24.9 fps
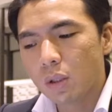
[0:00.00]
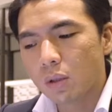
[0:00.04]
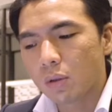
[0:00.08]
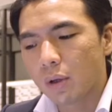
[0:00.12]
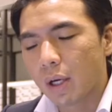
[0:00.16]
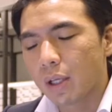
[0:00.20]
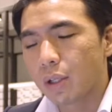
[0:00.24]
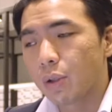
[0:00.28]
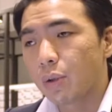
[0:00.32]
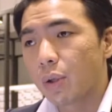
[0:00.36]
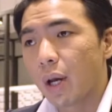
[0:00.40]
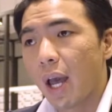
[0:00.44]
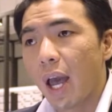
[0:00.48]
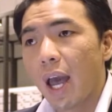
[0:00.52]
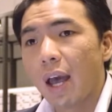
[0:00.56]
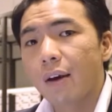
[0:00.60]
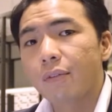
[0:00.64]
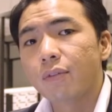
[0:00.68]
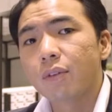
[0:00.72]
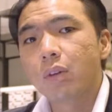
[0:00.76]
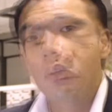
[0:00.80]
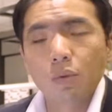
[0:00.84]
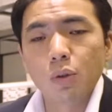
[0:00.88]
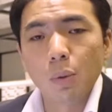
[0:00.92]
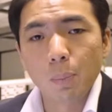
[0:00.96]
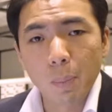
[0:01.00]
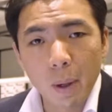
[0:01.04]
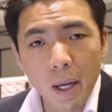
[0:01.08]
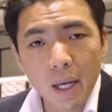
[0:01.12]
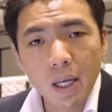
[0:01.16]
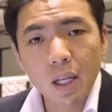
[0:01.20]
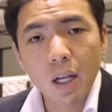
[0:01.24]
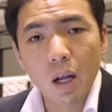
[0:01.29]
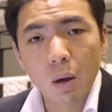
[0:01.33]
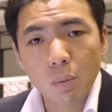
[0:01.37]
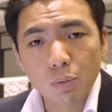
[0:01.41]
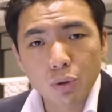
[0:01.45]
right, you have to
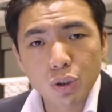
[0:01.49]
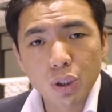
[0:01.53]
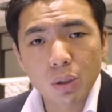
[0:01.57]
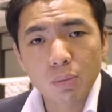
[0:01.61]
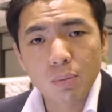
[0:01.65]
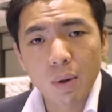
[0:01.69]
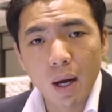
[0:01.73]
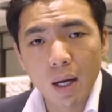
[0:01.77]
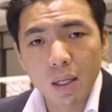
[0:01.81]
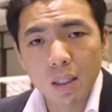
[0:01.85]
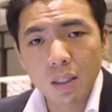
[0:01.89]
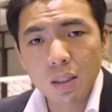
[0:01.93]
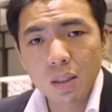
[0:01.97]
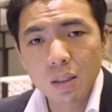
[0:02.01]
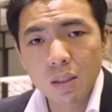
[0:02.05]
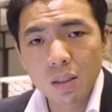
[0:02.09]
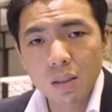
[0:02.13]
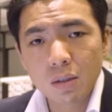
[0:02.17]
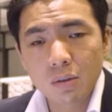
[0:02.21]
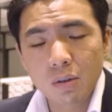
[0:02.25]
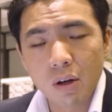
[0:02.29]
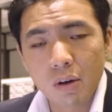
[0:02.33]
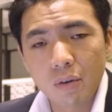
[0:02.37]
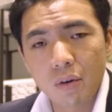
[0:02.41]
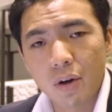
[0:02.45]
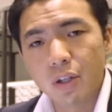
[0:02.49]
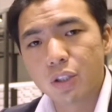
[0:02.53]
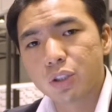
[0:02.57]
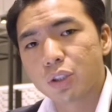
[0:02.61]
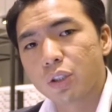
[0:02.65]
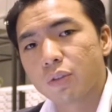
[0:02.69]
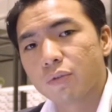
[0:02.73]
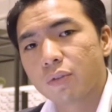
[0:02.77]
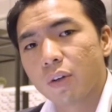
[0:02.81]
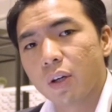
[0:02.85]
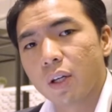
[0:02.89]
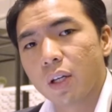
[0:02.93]
pay an option money, right,
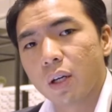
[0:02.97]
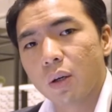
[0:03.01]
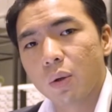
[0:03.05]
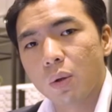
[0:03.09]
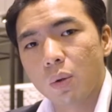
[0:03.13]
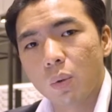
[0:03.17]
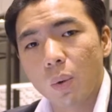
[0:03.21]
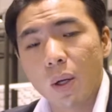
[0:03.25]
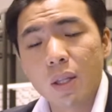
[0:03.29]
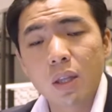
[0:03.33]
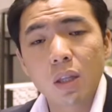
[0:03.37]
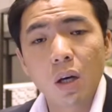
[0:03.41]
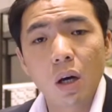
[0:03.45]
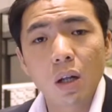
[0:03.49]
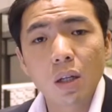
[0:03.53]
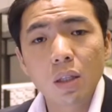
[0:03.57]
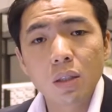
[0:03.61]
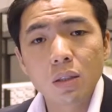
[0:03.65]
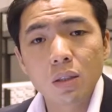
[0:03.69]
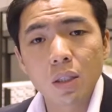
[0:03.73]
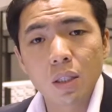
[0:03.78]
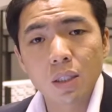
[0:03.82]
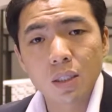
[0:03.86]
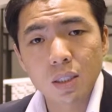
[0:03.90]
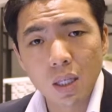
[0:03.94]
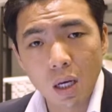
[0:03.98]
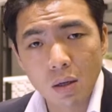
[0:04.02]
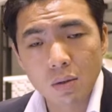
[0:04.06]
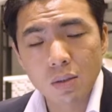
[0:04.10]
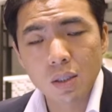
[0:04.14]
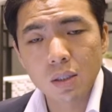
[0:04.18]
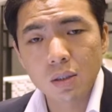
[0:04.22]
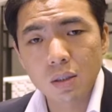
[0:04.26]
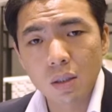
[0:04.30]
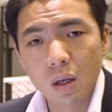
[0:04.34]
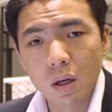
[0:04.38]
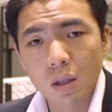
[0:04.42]
ranging from $1 to
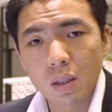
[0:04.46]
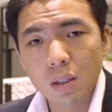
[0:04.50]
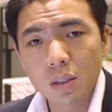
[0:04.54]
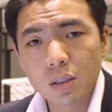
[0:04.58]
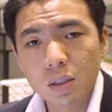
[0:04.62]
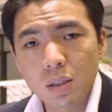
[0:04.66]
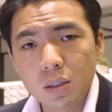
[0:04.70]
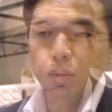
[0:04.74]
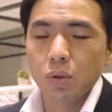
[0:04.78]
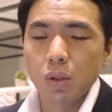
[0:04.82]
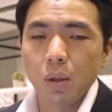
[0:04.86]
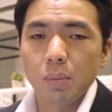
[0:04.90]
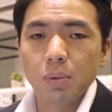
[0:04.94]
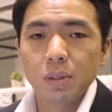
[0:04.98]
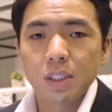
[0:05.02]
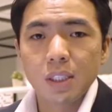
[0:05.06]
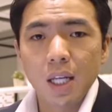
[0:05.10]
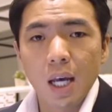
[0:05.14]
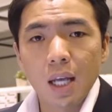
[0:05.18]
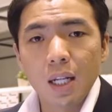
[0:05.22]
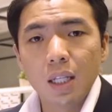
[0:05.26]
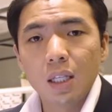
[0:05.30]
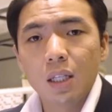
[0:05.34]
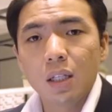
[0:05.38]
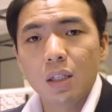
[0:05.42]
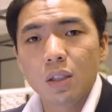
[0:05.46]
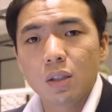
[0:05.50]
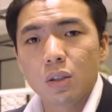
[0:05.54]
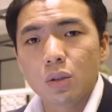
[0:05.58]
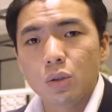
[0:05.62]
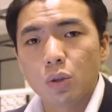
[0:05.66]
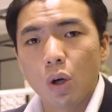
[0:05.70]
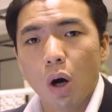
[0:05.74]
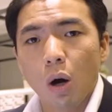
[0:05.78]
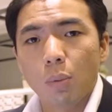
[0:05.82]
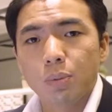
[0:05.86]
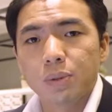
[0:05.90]
$1,000 to the seller
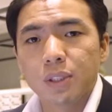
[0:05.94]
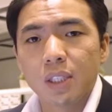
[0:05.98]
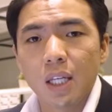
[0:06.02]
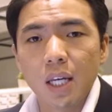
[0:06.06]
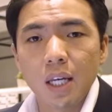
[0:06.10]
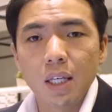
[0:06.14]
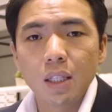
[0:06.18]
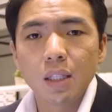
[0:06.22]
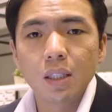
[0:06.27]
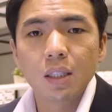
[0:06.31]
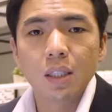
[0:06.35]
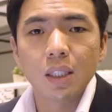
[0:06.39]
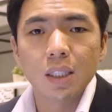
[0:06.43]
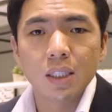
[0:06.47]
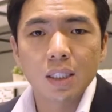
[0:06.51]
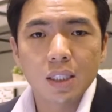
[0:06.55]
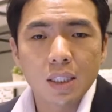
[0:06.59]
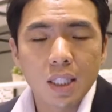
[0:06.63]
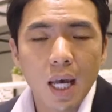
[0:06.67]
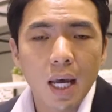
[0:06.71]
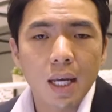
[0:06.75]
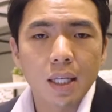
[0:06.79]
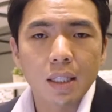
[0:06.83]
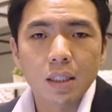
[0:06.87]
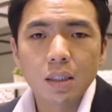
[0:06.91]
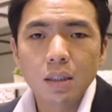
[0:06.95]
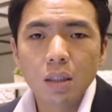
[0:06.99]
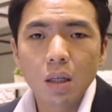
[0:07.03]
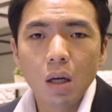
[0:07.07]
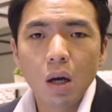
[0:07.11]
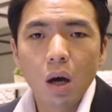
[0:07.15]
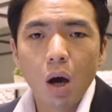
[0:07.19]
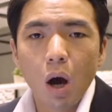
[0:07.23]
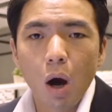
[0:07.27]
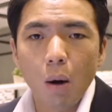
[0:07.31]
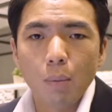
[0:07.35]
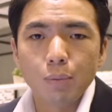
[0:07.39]
to obtain the signed
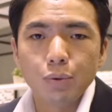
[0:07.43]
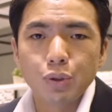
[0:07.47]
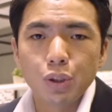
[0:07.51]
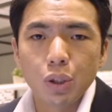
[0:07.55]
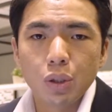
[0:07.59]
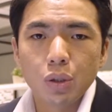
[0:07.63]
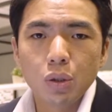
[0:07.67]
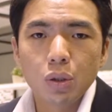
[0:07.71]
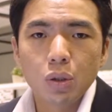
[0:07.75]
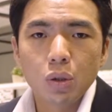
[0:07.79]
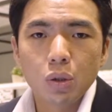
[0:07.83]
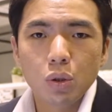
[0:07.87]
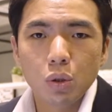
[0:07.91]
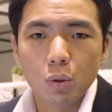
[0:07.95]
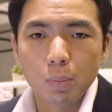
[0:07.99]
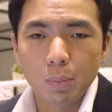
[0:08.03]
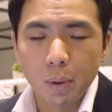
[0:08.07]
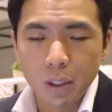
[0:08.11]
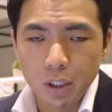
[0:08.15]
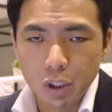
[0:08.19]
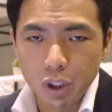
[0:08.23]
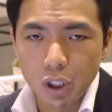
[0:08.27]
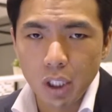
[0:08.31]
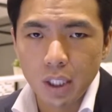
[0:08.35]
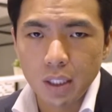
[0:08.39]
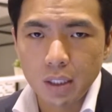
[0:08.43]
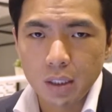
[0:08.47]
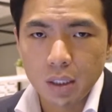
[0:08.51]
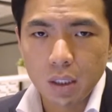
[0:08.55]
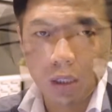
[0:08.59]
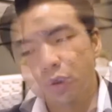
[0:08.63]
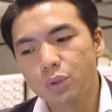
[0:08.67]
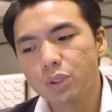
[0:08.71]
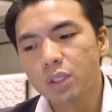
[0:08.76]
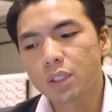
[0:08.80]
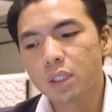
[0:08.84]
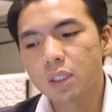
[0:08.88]
option to purchase.
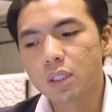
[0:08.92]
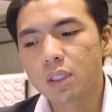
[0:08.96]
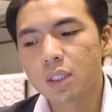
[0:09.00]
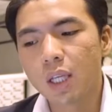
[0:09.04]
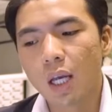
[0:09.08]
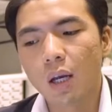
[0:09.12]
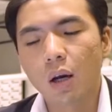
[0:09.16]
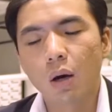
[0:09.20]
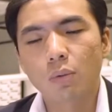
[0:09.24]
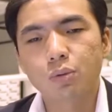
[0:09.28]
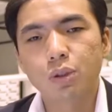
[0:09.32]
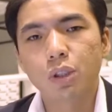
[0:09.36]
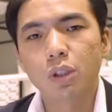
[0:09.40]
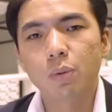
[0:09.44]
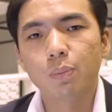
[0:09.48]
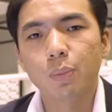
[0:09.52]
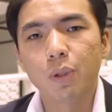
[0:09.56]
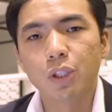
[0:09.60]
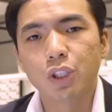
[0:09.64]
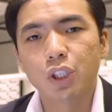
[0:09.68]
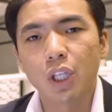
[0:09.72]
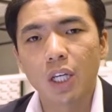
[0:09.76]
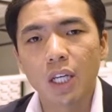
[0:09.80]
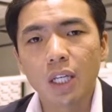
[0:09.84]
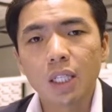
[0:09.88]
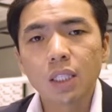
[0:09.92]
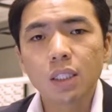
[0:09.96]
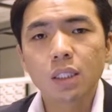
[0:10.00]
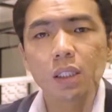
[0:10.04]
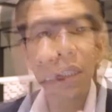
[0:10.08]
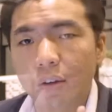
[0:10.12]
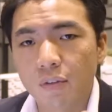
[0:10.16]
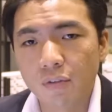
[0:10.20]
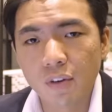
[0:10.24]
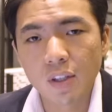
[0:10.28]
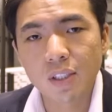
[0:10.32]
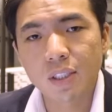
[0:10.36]
Using this signed option to purchase,
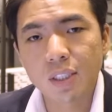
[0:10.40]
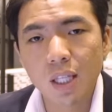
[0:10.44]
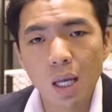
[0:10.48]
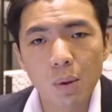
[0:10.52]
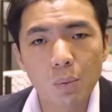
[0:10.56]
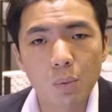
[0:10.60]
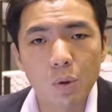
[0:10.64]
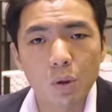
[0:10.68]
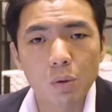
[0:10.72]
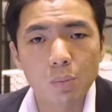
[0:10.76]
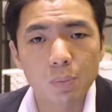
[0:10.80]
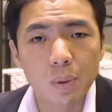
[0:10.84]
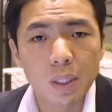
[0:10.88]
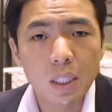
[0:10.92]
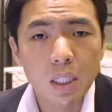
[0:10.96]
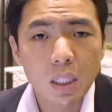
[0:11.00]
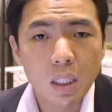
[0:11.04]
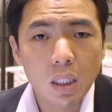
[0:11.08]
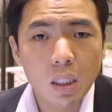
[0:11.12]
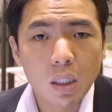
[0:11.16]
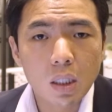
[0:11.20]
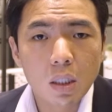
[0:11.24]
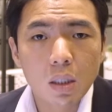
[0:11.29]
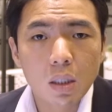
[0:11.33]
the first step will be